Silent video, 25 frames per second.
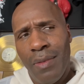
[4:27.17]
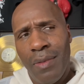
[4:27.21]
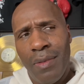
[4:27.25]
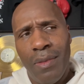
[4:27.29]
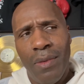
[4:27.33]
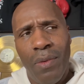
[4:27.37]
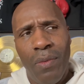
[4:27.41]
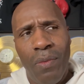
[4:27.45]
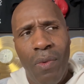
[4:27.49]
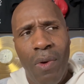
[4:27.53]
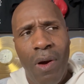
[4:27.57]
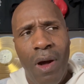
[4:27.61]

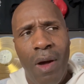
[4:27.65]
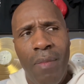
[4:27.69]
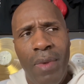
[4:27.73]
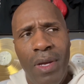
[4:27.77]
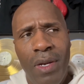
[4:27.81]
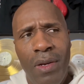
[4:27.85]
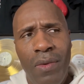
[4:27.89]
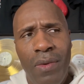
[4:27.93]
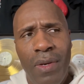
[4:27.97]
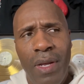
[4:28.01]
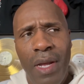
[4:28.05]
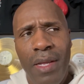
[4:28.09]
The woman
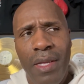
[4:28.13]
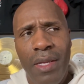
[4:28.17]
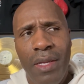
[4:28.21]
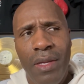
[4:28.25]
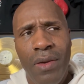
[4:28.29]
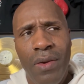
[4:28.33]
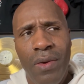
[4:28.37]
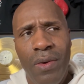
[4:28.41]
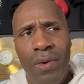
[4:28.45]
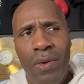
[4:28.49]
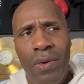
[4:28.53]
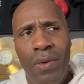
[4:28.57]
who they
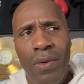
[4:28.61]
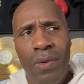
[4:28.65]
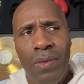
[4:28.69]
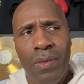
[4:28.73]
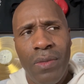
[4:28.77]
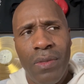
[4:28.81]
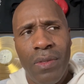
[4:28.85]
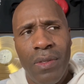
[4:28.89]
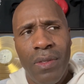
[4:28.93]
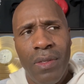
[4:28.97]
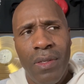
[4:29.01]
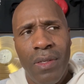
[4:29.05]

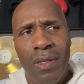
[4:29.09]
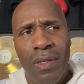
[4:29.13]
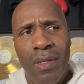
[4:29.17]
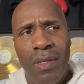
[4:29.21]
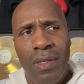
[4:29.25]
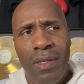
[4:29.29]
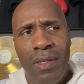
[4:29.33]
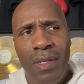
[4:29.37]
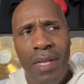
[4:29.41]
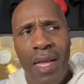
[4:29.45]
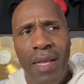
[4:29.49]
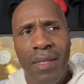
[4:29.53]
used
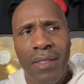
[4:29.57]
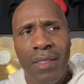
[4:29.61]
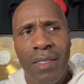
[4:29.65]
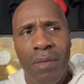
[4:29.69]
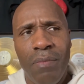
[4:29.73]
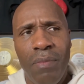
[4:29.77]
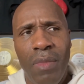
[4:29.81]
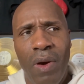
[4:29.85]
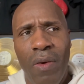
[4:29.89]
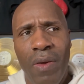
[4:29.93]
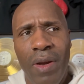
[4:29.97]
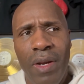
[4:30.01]

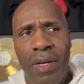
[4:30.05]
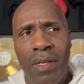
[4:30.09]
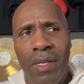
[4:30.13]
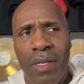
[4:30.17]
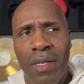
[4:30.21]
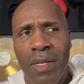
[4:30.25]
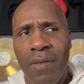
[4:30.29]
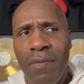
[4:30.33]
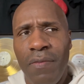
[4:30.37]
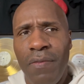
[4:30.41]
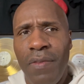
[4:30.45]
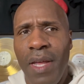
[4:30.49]
testimony to
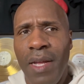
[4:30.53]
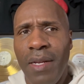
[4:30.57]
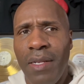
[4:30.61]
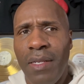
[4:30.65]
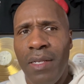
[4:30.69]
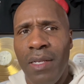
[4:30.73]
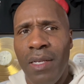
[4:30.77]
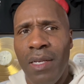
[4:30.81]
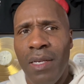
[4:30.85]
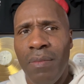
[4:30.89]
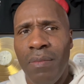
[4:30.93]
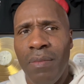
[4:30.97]
convict
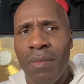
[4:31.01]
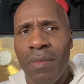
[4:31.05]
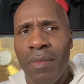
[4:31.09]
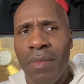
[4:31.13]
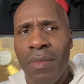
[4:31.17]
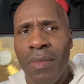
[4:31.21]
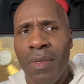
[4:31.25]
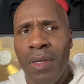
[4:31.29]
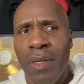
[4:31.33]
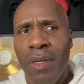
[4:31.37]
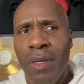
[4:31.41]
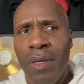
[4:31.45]
him
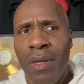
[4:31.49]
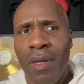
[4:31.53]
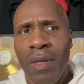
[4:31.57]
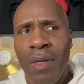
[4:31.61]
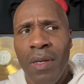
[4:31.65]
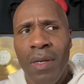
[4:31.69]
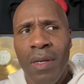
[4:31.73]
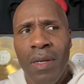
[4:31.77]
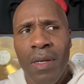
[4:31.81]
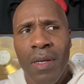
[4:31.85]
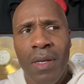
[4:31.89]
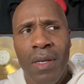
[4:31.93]

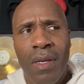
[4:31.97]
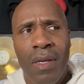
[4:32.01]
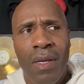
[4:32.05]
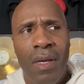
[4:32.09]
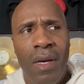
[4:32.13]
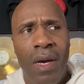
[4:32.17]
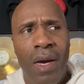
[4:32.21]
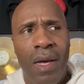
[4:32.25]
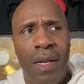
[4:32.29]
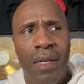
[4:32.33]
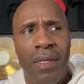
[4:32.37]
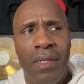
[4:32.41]

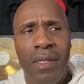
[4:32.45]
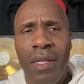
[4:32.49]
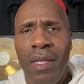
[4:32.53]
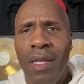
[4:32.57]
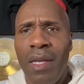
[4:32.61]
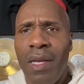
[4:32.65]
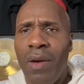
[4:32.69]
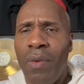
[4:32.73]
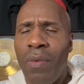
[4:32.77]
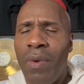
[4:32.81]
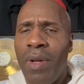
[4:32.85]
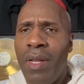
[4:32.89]
cut a
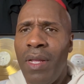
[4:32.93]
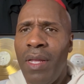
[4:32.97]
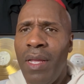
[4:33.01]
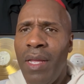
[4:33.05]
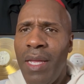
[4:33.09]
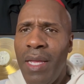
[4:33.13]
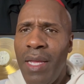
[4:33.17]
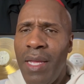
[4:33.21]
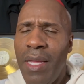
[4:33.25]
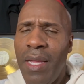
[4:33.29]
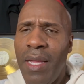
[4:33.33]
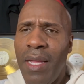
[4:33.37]
deal with
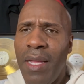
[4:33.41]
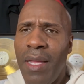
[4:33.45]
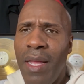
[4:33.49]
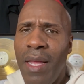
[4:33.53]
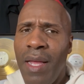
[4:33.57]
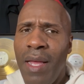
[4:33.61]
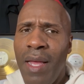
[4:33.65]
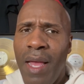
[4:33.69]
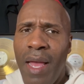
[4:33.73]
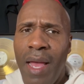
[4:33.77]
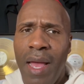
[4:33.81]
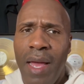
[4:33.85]
he
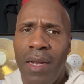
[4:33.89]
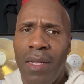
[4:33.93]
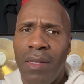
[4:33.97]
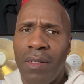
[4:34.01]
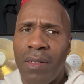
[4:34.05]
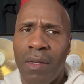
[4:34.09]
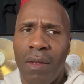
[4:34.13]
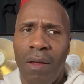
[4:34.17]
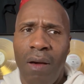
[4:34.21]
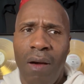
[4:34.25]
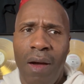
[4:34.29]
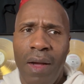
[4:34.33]
and
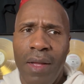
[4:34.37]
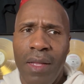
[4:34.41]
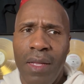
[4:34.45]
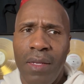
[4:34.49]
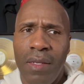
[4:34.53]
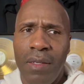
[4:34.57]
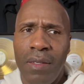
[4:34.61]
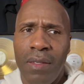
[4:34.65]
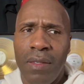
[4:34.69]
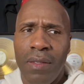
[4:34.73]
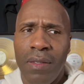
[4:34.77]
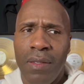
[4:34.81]
his
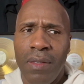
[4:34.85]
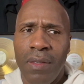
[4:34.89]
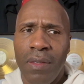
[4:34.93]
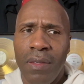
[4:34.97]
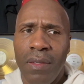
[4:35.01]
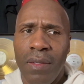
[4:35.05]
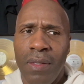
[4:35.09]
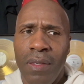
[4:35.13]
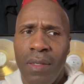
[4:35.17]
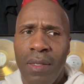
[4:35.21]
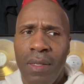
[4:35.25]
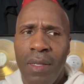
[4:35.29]
lawyers
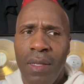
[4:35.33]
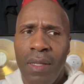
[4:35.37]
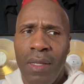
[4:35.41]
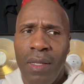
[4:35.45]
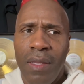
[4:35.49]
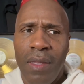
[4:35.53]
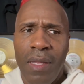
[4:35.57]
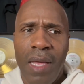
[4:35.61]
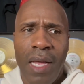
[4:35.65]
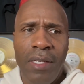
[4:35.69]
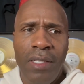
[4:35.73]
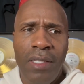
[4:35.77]

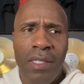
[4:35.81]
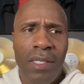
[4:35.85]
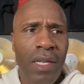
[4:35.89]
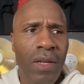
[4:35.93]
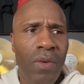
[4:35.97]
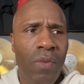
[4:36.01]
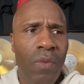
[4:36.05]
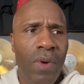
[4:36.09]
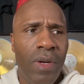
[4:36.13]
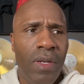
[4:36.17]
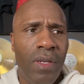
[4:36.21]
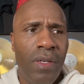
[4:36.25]
that she
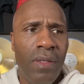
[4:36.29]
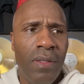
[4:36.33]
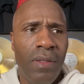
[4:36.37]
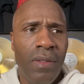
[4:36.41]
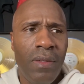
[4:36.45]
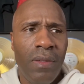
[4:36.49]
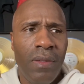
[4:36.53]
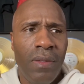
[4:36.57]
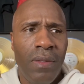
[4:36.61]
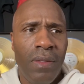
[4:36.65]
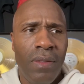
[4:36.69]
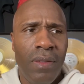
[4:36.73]
wouldn't
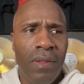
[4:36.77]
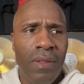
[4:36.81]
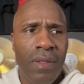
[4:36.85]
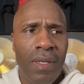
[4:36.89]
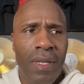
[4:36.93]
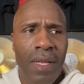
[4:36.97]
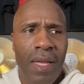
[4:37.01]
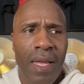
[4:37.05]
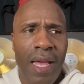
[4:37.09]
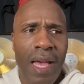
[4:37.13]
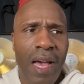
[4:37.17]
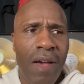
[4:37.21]

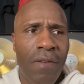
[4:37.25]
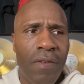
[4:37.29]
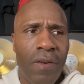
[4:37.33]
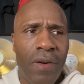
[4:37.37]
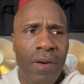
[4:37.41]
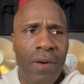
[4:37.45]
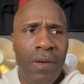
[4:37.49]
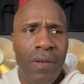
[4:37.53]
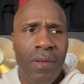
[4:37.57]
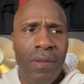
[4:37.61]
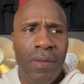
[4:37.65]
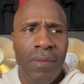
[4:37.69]

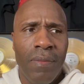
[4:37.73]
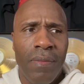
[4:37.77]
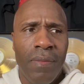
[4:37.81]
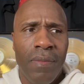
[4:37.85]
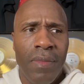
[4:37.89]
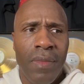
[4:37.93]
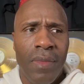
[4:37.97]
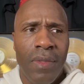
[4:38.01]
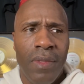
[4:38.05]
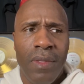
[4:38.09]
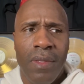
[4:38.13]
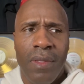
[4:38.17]
ever
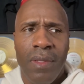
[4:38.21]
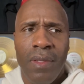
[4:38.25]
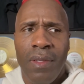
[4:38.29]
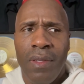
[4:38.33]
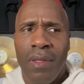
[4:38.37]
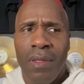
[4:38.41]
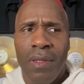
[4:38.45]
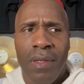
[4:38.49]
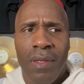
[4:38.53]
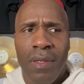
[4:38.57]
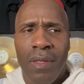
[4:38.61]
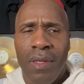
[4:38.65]

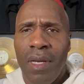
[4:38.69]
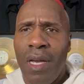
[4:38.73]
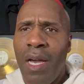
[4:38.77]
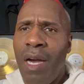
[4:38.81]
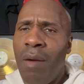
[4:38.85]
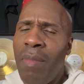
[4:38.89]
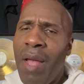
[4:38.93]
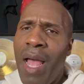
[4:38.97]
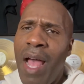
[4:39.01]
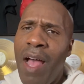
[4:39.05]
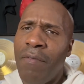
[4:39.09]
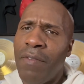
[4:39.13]

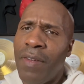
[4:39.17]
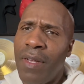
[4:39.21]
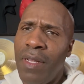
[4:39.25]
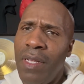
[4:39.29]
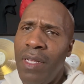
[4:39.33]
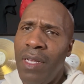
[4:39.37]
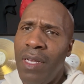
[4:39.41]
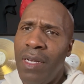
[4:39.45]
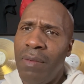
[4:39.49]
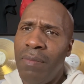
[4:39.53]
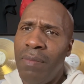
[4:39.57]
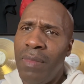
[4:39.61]
come after
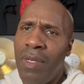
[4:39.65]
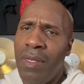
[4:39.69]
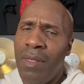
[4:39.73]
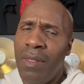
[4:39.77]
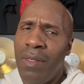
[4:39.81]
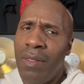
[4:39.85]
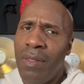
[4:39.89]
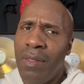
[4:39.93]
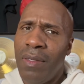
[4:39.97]
him